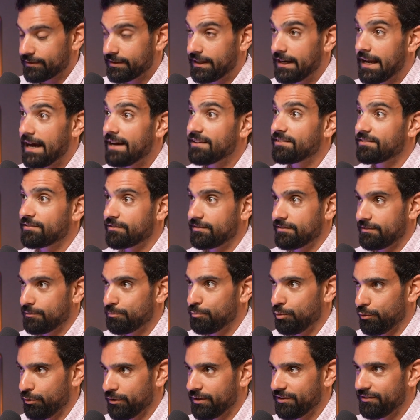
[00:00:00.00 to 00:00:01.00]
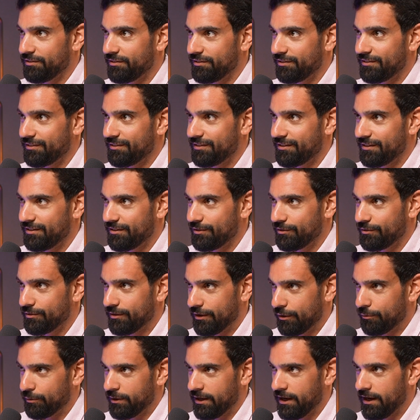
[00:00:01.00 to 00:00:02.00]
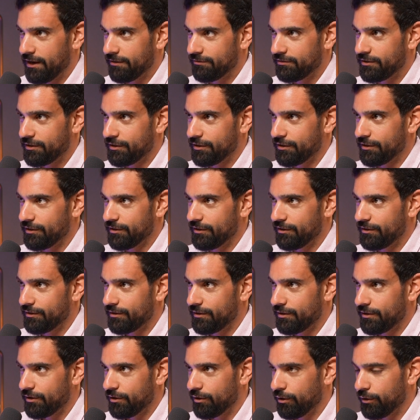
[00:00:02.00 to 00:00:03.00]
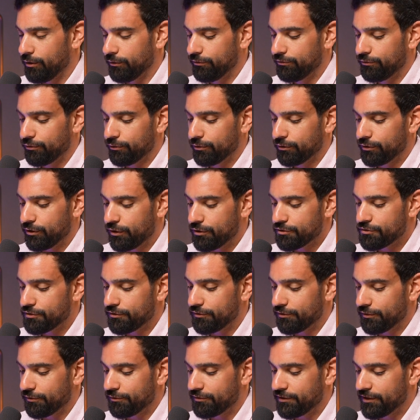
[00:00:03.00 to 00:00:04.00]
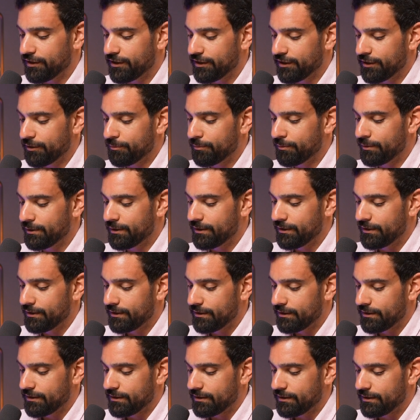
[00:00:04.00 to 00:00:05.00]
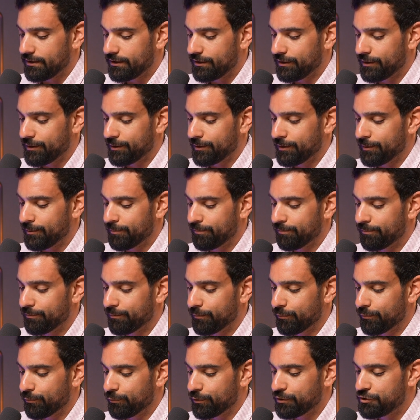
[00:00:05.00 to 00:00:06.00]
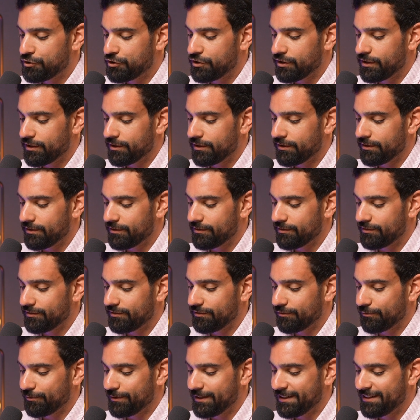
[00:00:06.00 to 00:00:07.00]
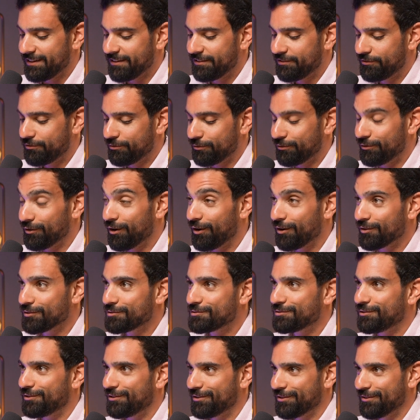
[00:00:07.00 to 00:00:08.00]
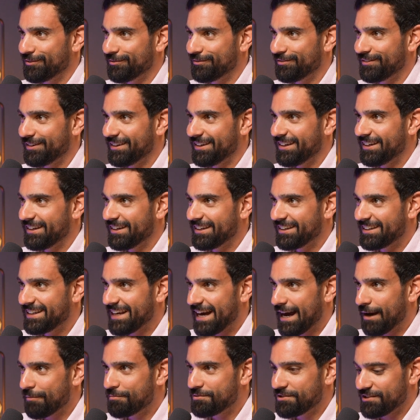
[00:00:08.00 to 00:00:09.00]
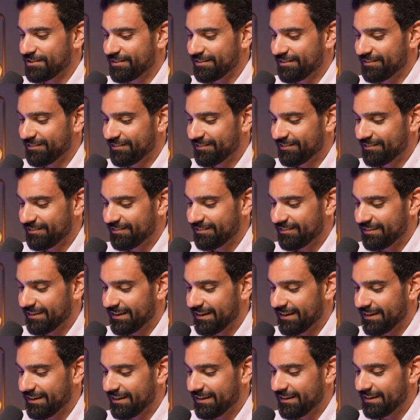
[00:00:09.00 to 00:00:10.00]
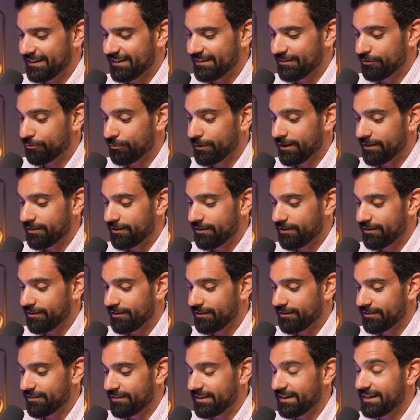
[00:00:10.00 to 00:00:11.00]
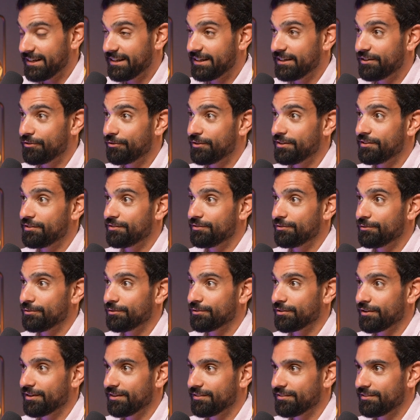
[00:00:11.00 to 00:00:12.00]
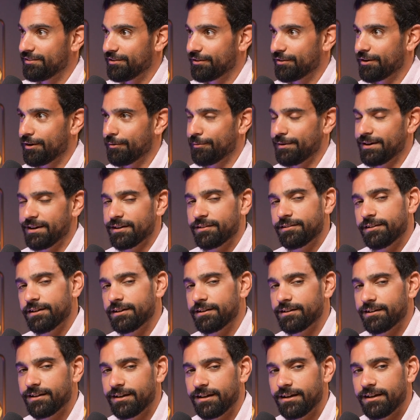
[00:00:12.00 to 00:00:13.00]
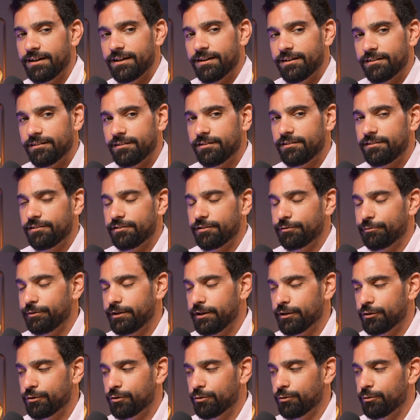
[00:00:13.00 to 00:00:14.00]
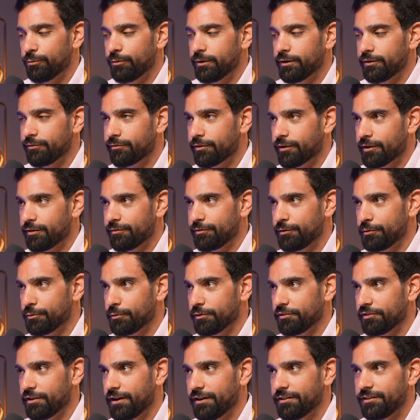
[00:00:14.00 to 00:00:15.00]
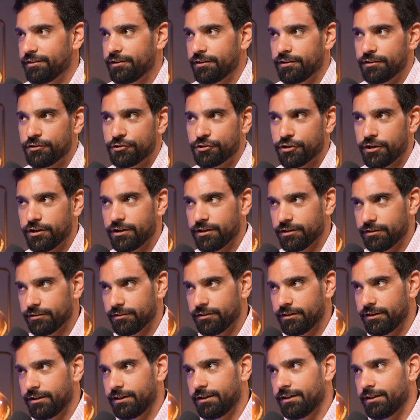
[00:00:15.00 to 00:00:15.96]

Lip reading: last point that we have here, also conscious of time, which is related to long form captions and whether they increase views on Instagram. And I think this is a really cool one for our viewers out there trying to